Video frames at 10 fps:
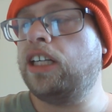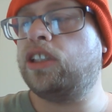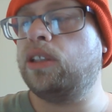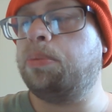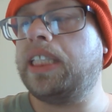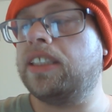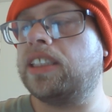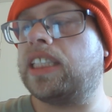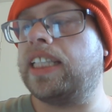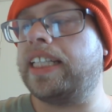to
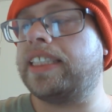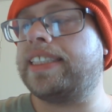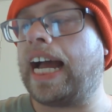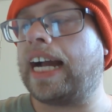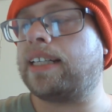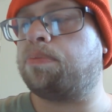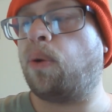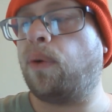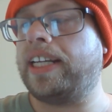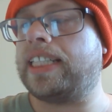pierce the exact
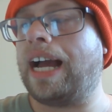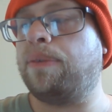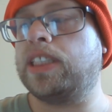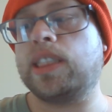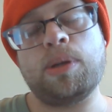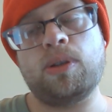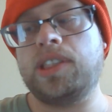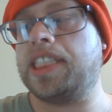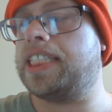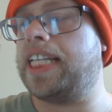point I was
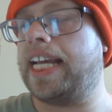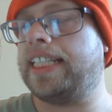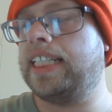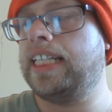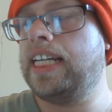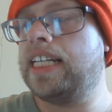supposed to sit,